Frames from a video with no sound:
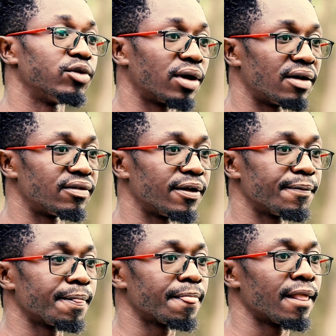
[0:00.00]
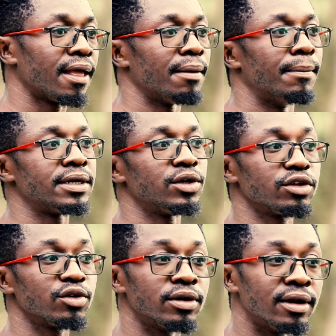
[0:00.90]
me to cover. But
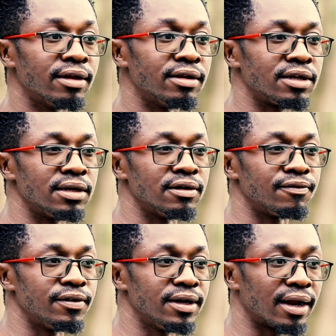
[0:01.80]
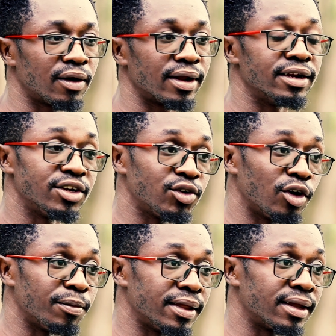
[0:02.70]
she figured out, and she
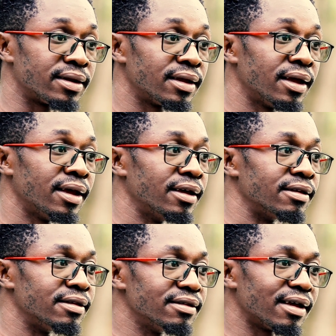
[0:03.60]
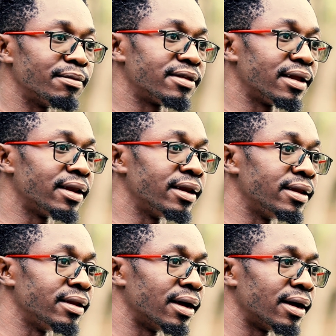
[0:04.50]
told me that since I'm
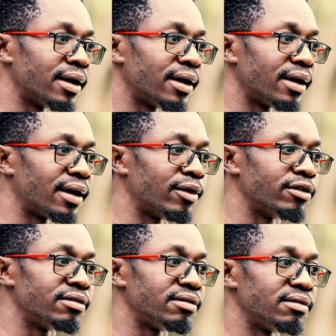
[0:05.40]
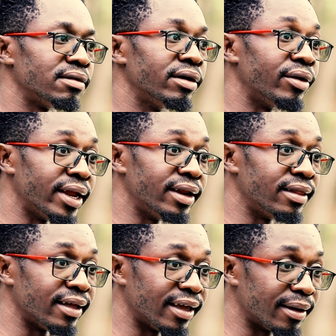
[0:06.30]
still I was green
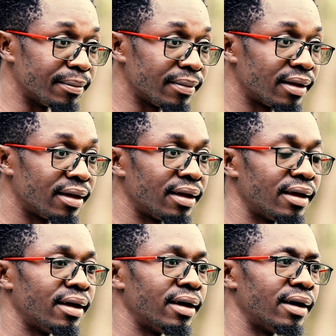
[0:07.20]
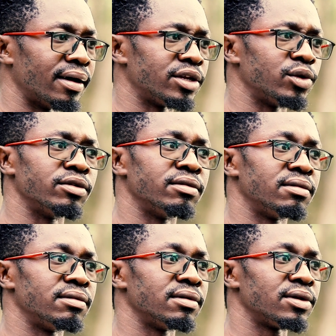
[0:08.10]
in the game, she
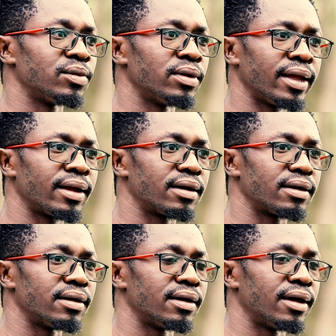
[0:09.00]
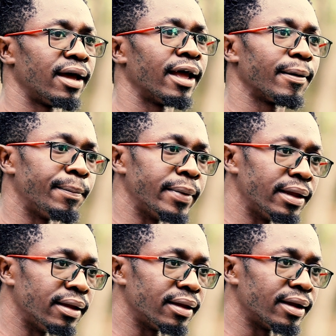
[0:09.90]
would like help
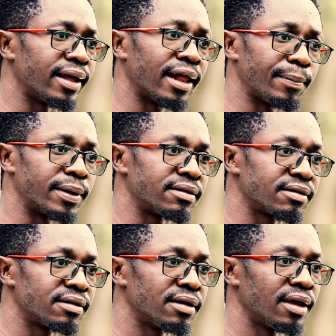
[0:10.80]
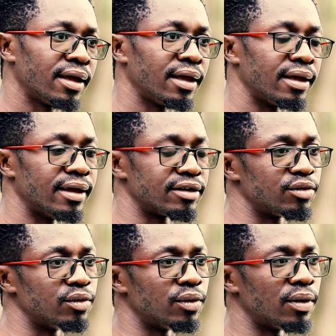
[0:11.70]
me and help us
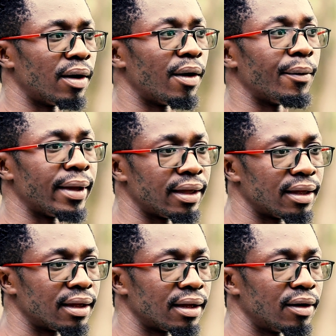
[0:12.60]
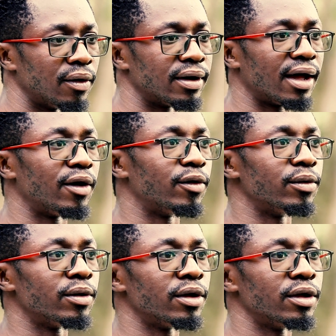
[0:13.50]
get to know our way on
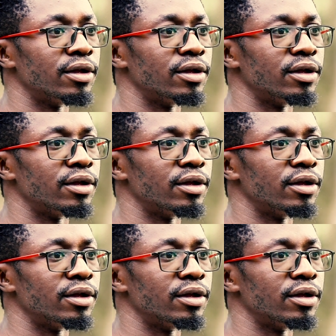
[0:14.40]
how